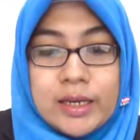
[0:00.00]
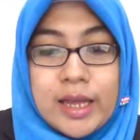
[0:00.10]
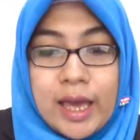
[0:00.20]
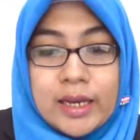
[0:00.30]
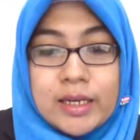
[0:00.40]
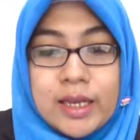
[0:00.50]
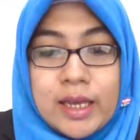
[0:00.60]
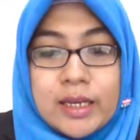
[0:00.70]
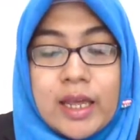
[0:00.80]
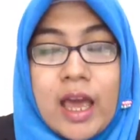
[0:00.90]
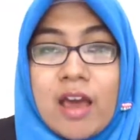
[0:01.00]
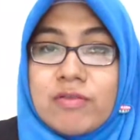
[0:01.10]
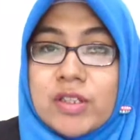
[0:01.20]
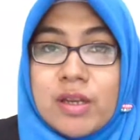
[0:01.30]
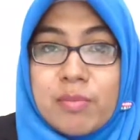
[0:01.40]
Then they have
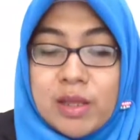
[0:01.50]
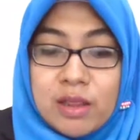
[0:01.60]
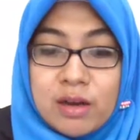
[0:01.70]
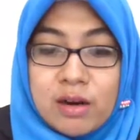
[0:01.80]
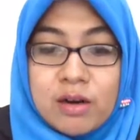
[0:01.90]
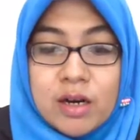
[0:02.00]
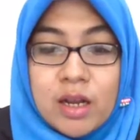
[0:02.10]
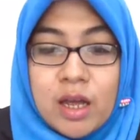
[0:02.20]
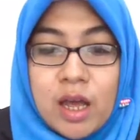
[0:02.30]
similar